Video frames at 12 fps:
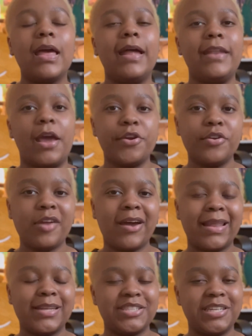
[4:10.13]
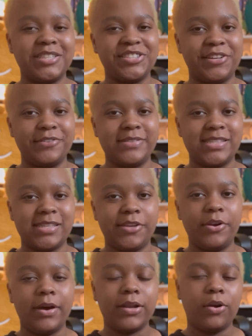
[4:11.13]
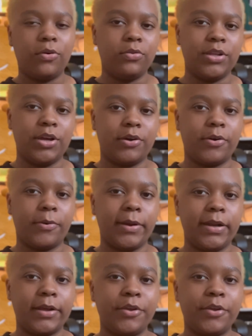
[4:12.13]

Now you know how to change notes, you know how to hold the ocarina,